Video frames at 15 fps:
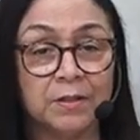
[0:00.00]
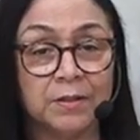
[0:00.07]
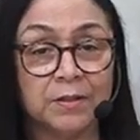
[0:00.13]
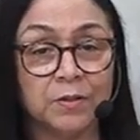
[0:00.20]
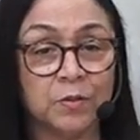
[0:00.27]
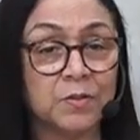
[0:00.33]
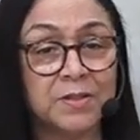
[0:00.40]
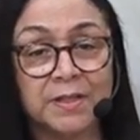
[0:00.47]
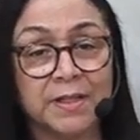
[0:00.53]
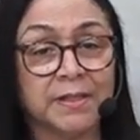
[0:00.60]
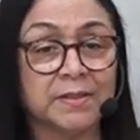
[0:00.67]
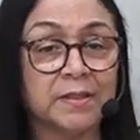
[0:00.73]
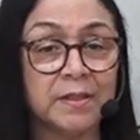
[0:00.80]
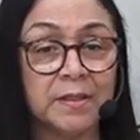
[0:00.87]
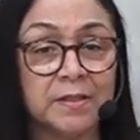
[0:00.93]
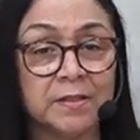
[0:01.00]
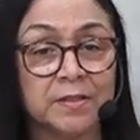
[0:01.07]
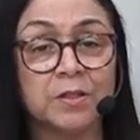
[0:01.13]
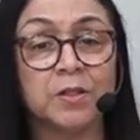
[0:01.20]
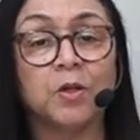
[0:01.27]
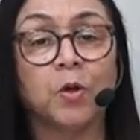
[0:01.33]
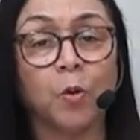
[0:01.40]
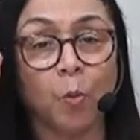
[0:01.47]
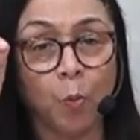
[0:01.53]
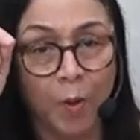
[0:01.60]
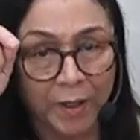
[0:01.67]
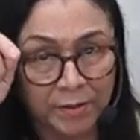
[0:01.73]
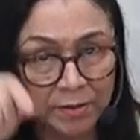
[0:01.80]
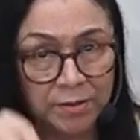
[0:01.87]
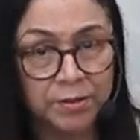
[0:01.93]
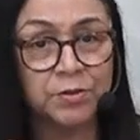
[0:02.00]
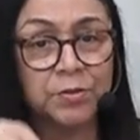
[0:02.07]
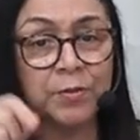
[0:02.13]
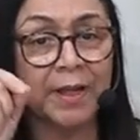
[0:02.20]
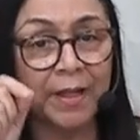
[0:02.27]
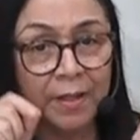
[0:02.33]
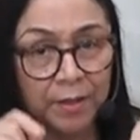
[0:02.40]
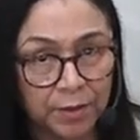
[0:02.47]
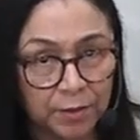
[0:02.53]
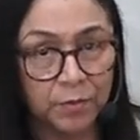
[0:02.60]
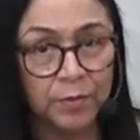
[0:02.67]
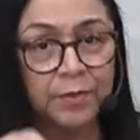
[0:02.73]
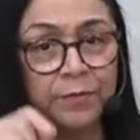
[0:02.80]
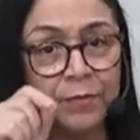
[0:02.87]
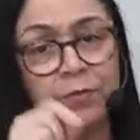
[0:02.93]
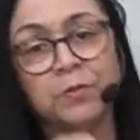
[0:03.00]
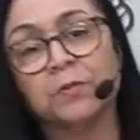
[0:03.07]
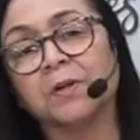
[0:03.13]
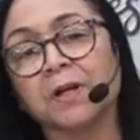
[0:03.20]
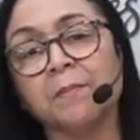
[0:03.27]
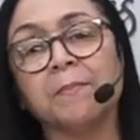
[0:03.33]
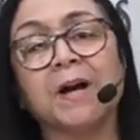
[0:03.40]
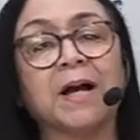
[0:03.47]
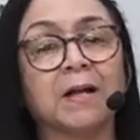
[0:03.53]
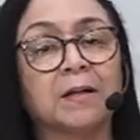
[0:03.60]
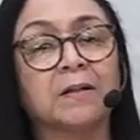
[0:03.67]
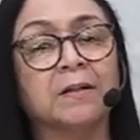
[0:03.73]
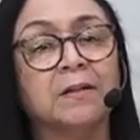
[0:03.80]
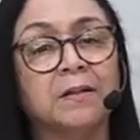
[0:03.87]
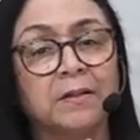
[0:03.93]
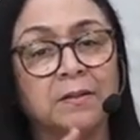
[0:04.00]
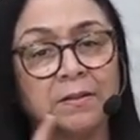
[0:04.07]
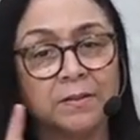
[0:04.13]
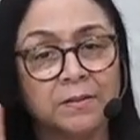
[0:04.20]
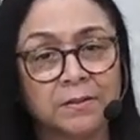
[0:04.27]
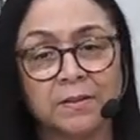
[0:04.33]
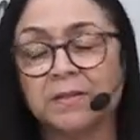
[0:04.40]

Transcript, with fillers: those Satanists want to kill you if you don't come back to